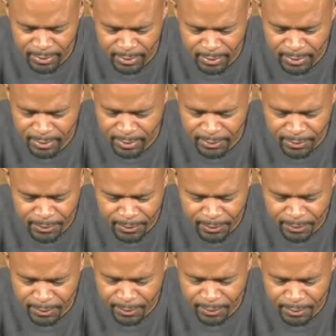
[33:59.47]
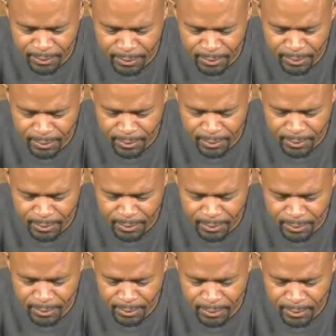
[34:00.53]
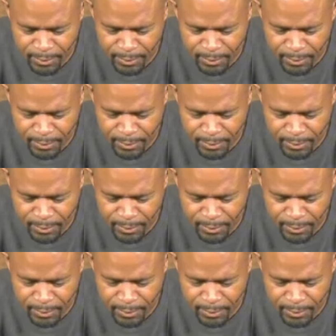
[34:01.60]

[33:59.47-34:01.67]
(no one is talking)